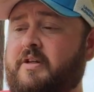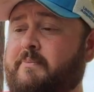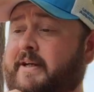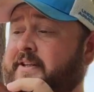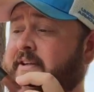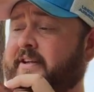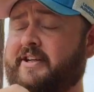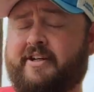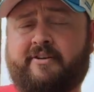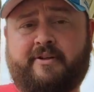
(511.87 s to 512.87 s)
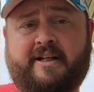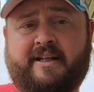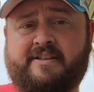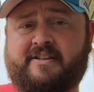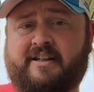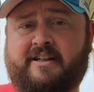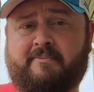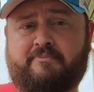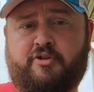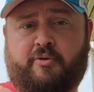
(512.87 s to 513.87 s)
But there you go, guys.
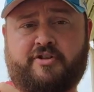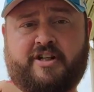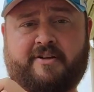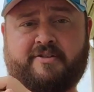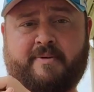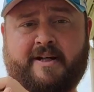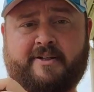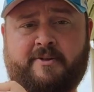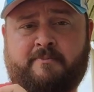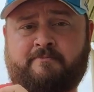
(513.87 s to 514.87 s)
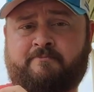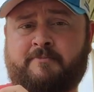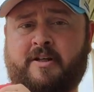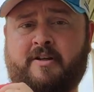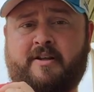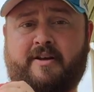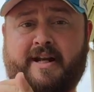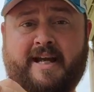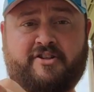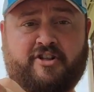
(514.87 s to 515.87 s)
Um, Georgetown Tobacco,
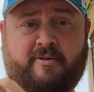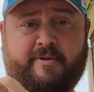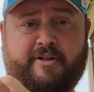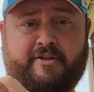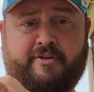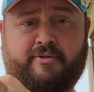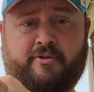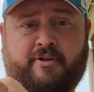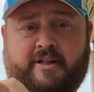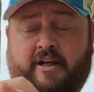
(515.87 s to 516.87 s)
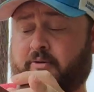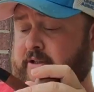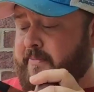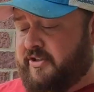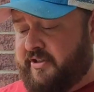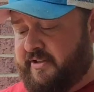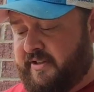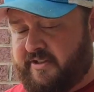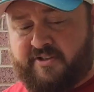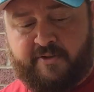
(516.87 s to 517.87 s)
Nat Sherman in New York. Oh, let me show you
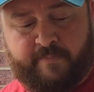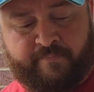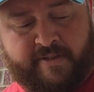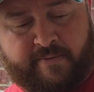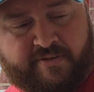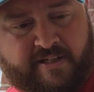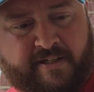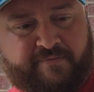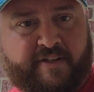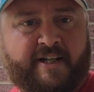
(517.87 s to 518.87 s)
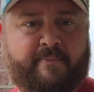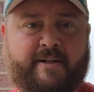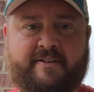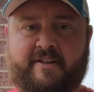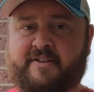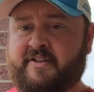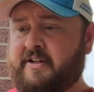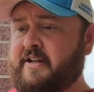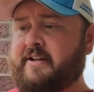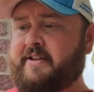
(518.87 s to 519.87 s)
this too. I was I forgot about this.
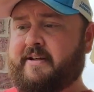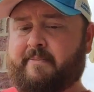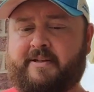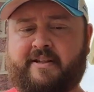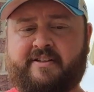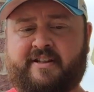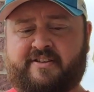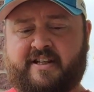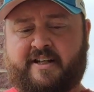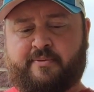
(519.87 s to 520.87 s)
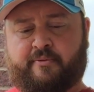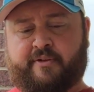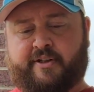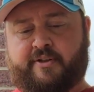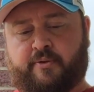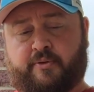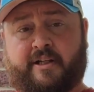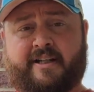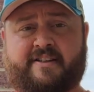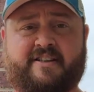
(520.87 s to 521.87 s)
They, I mean, they, these guys were really cool.
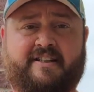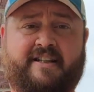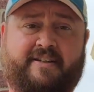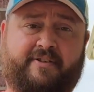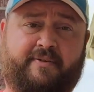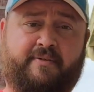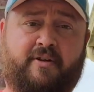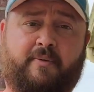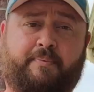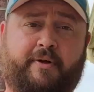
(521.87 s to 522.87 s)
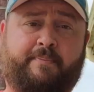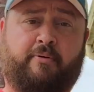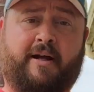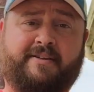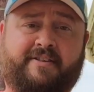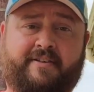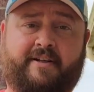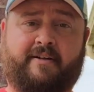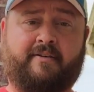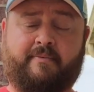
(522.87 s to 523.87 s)
Like I said, things are are pretty pricey
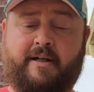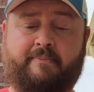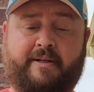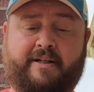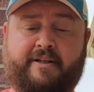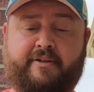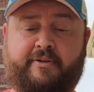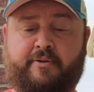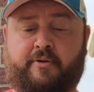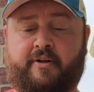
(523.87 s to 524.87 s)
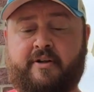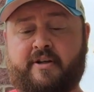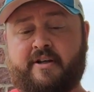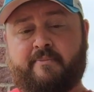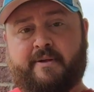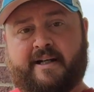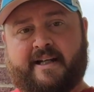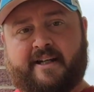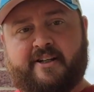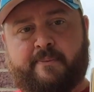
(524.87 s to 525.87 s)
there uh, being in New York. But I
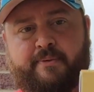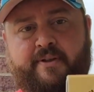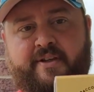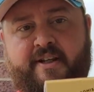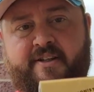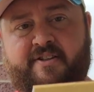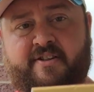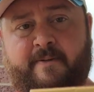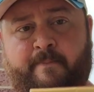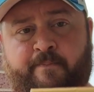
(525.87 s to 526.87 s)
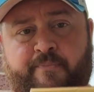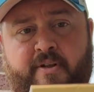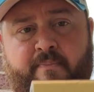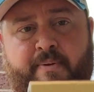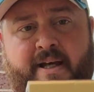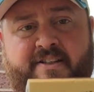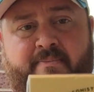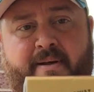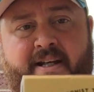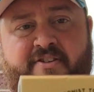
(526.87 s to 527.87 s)
got a couple of these packs
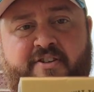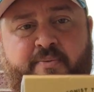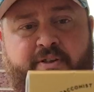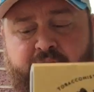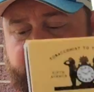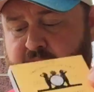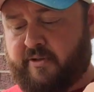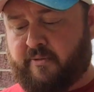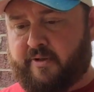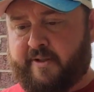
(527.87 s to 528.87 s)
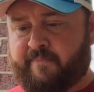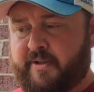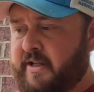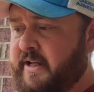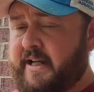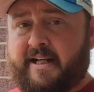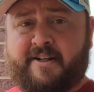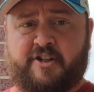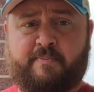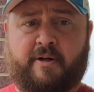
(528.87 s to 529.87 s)
of matches with their logo on it. And
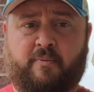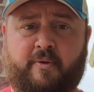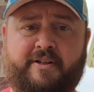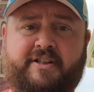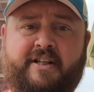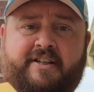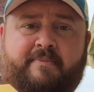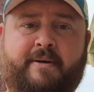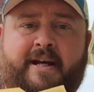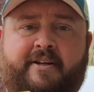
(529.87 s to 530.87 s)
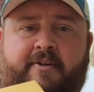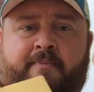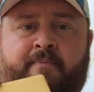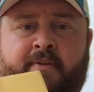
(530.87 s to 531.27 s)
I just bought one tin of tobacco.